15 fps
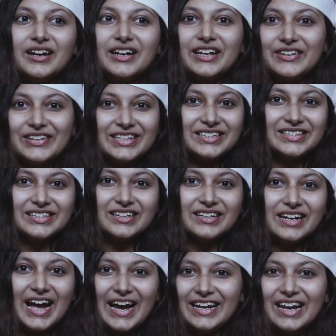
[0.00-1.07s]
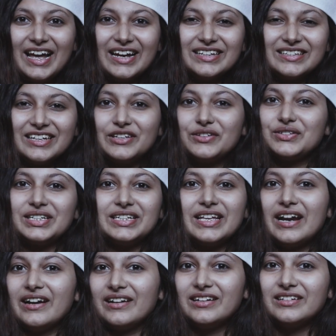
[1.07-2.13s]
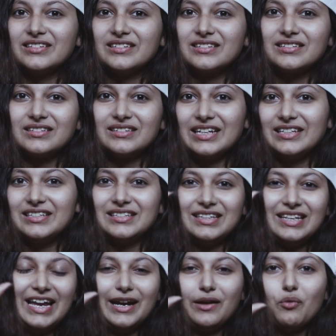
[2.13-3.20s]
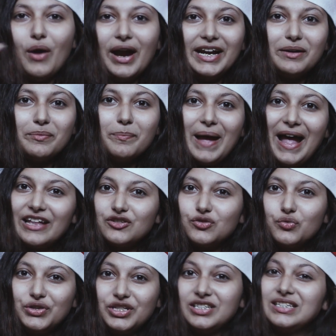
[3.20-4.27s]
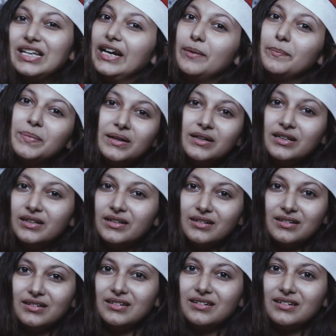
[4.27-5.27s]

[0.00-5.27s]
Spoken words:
decrease the highlights and you see that there's like a white patch which is like a burnt